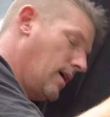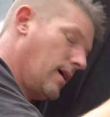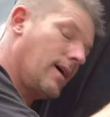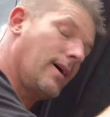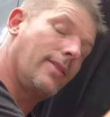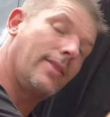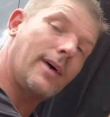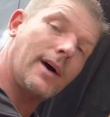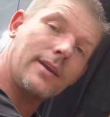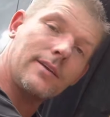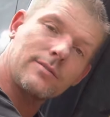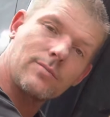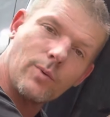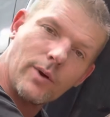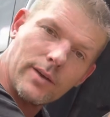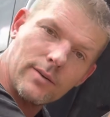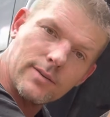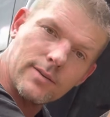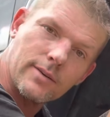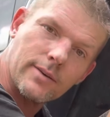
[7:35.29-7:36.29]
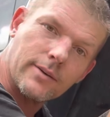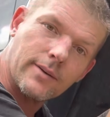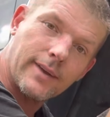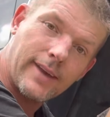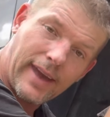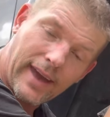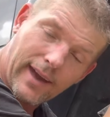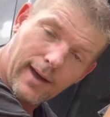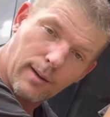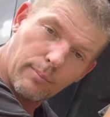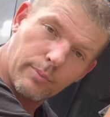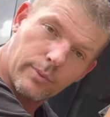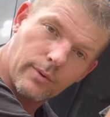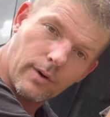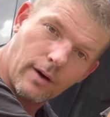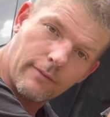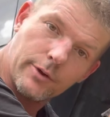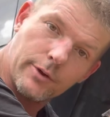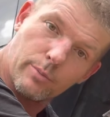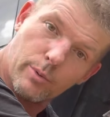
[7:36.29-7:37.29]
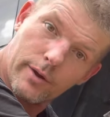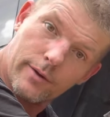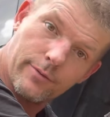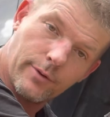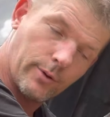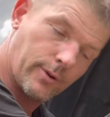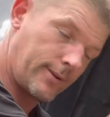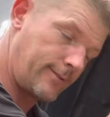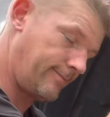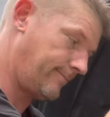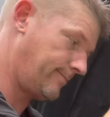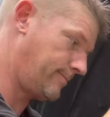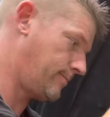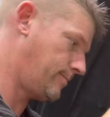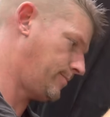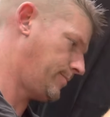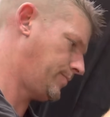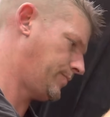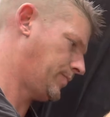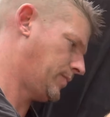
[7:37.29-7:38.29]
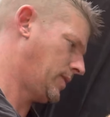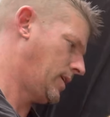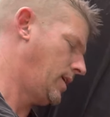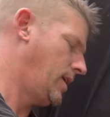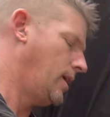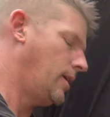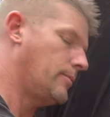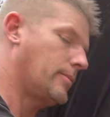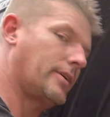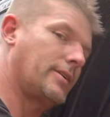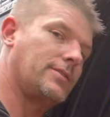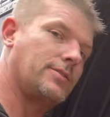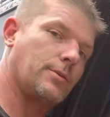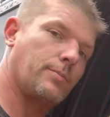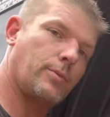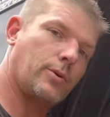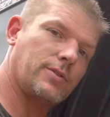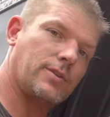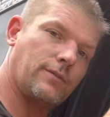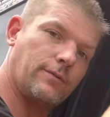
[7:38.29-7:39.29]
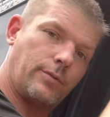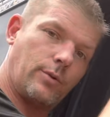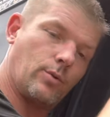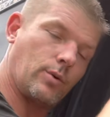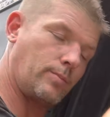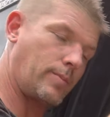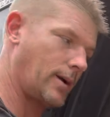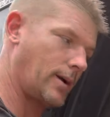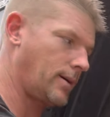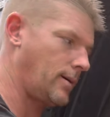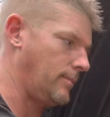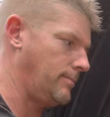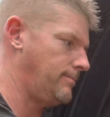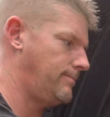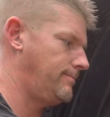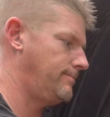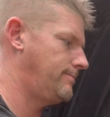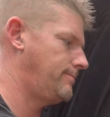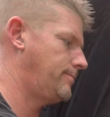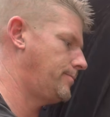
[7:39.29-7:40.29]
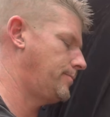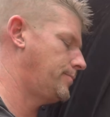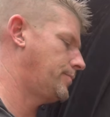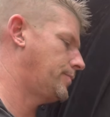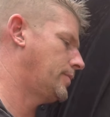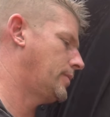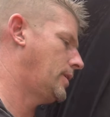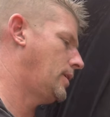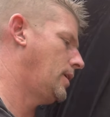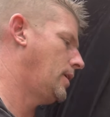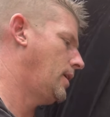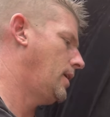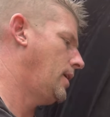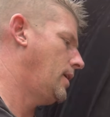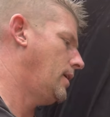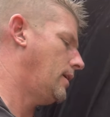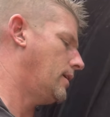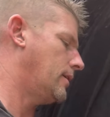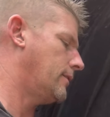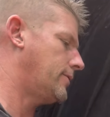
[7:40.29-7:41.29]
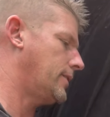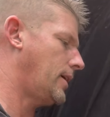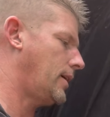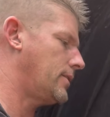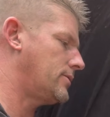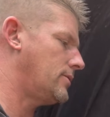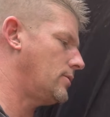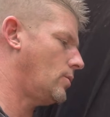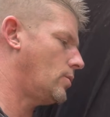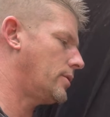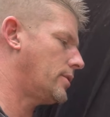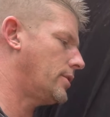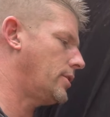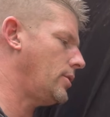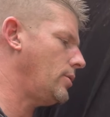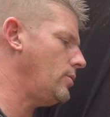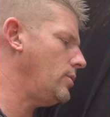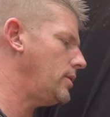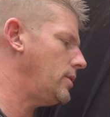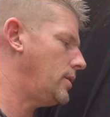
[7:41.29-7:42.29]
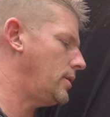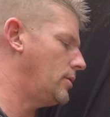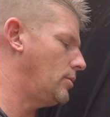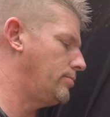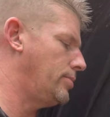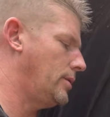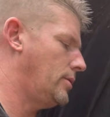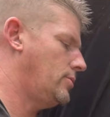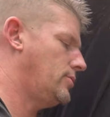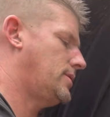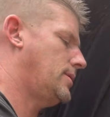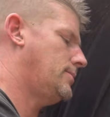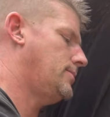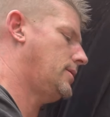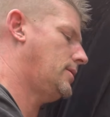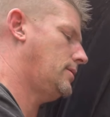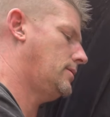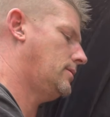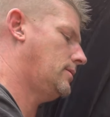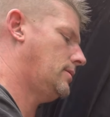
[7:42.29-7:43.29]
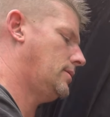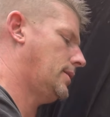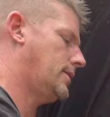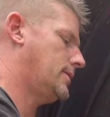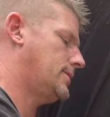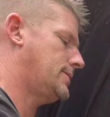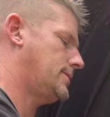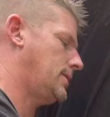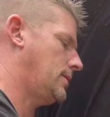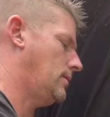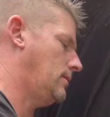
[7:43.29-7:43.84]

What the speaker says: And that is why you took your cap off your brake fluid, because you're pushing fluid back up. And if it has nowhere to go, it'll blow something like this.